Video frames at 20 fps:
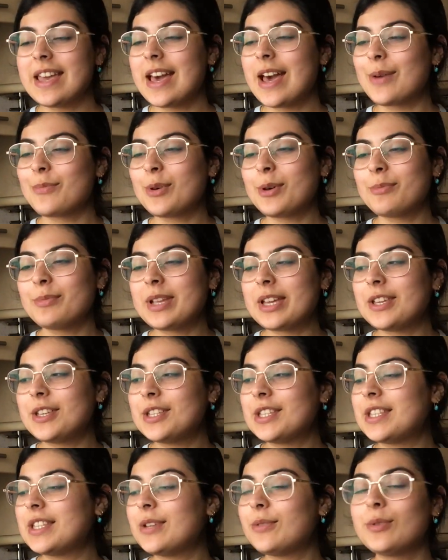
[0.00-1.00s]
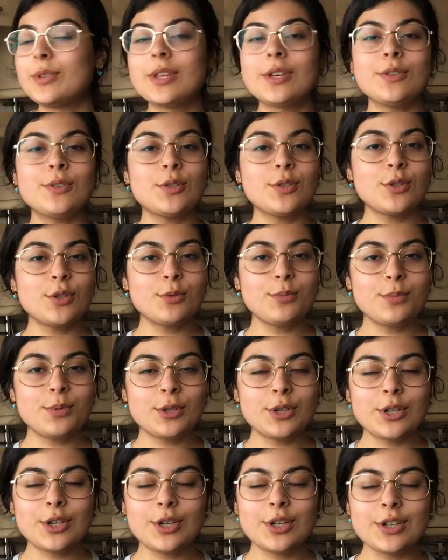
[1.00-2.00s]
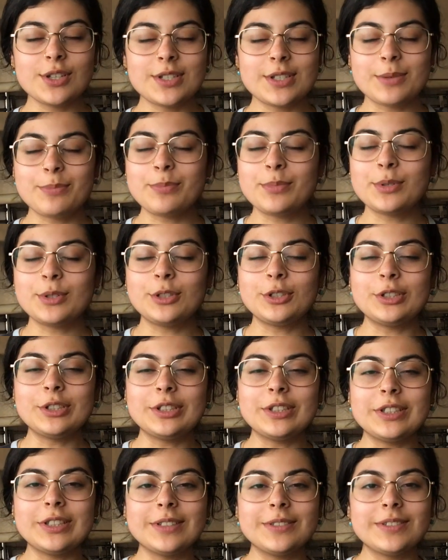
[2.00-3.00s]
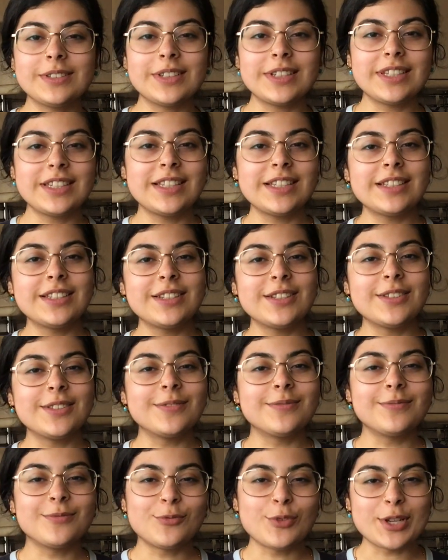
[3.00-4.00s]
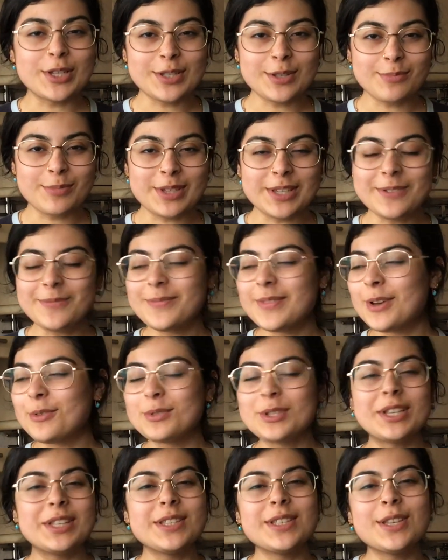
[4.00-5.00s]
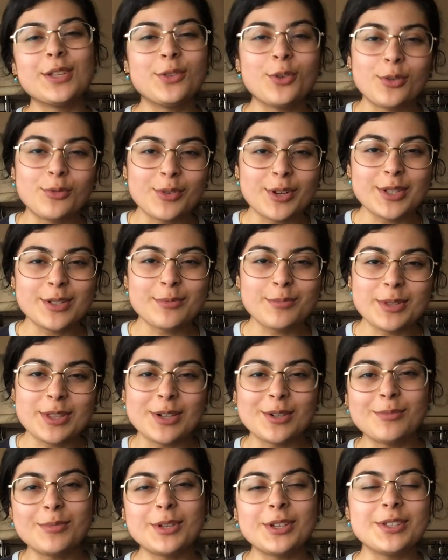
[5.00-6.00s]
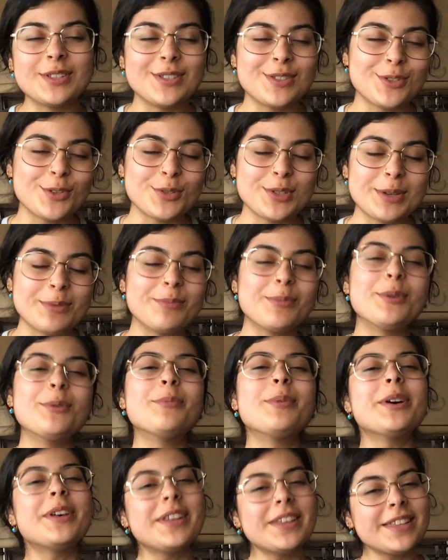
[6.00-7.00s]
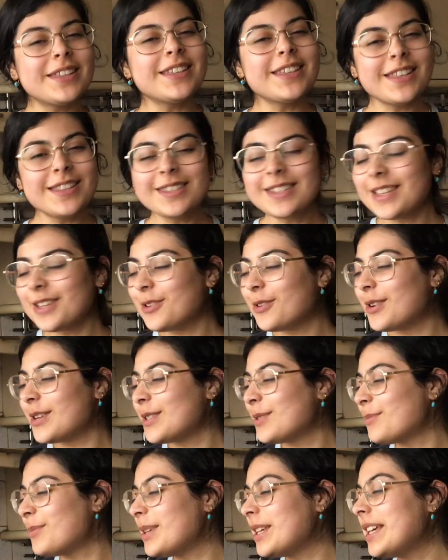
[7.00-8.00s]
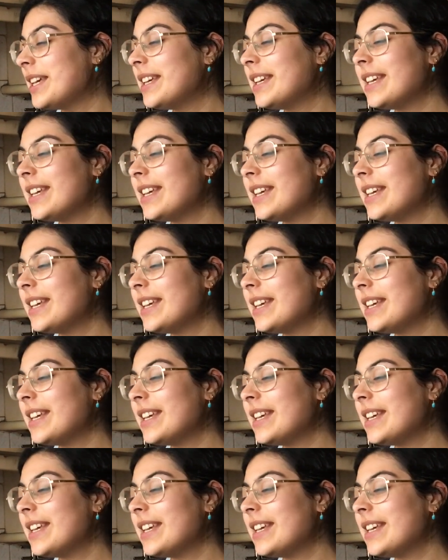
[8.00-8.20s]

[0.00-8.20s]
I'm coming at you today with a super simple recipe. I was going to say non-recipe there because it's so simple, but it's still a recipe.